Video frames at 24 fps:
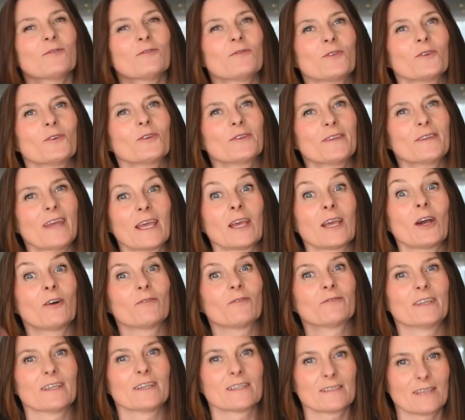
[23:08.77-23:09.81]
full day
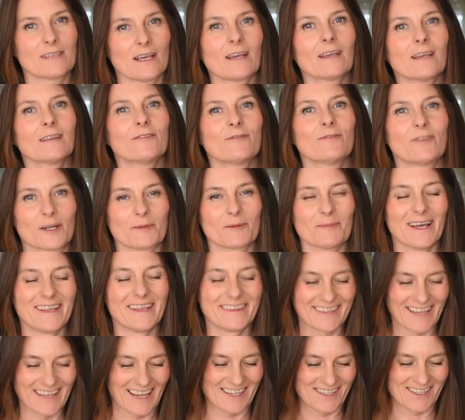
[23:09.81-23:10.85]
of the second
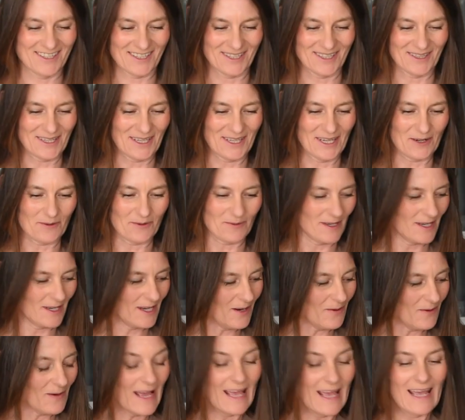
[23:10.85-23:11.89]
fermentation. Here we
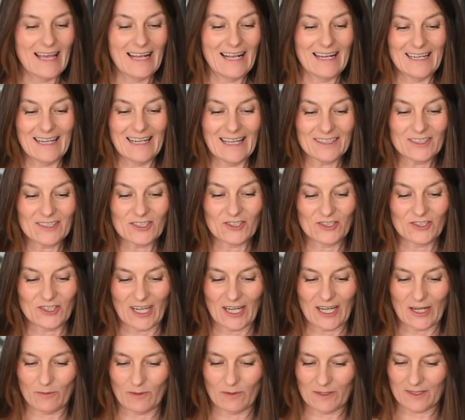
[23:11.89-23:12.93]
go. Let's
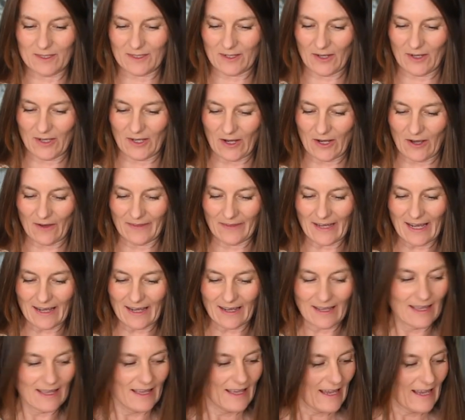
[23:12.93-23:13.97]
check what's going on.
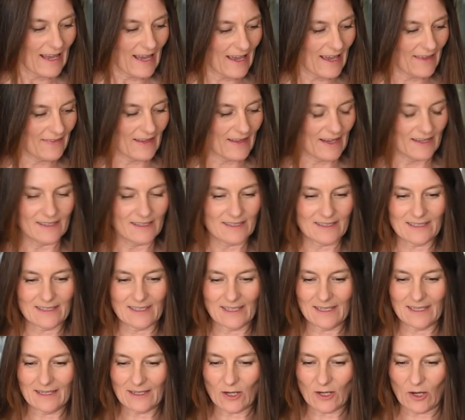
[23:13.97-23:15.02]
And I
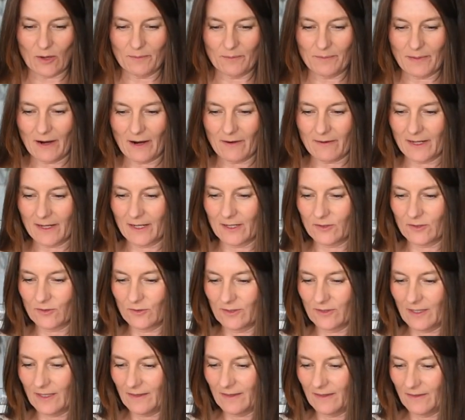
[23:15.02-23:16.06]
see, comparing
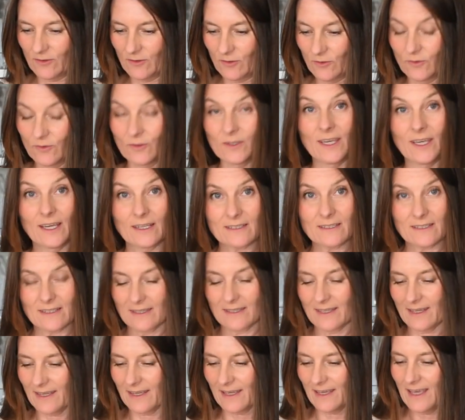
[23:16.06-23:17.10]
to
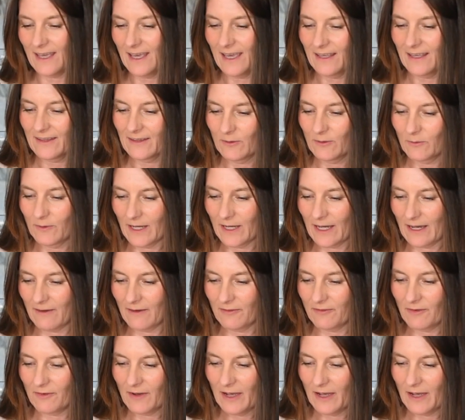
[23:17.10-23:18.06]
yesterday, we have